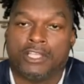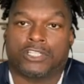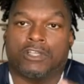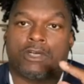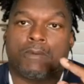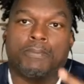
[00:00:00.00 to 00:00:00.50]

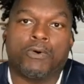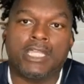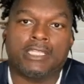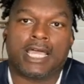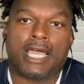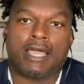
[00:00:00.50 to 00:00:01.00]
So the
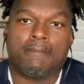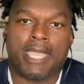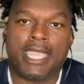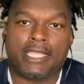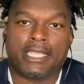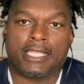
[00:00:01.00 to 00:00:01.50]
point that I'm
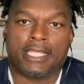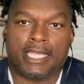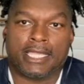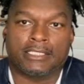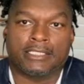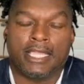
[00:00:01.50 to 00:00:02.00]
making
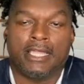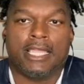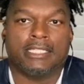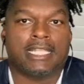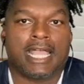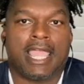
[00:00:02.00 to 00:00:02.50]
is
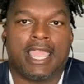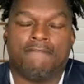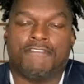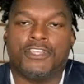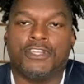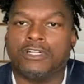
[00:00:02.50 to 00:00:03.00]
that
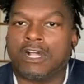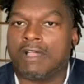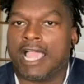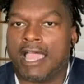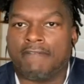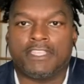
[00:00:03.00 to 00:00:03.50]
if you
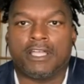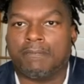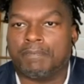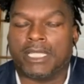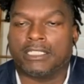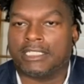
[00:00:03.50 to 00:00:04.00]
don't have the
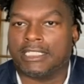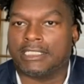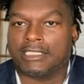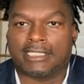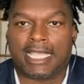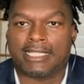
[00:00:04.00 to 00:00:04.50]
ability
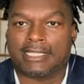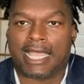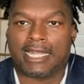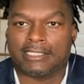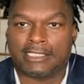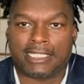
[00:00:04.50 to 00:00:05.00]
to take
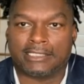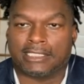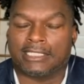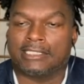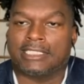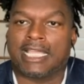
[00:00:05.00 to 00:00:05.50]
that
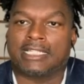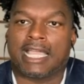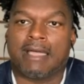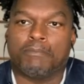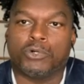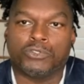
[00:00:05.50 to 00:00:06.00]
attention and take
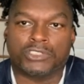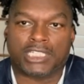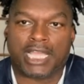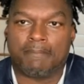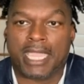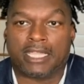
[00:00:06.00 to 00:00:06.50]
that
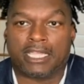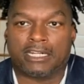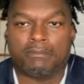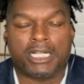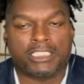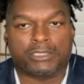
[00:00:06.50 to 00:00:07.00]
bullseye and make
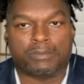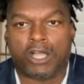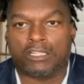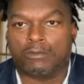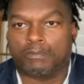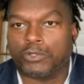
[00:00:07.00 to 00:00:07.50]
it a much
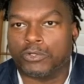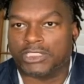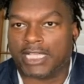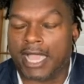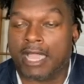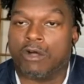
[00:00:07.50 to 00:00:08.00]
smaller
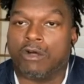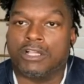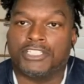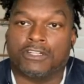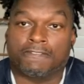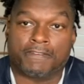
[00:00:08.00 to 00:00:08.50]
bullseye
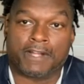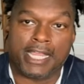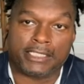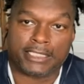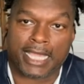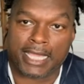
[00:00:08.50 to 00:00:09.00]
on your
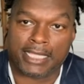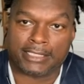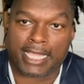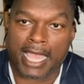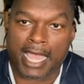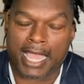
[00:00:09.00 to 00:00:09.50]
franchise
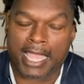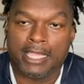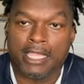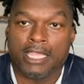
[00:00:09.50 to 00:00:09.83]
guy,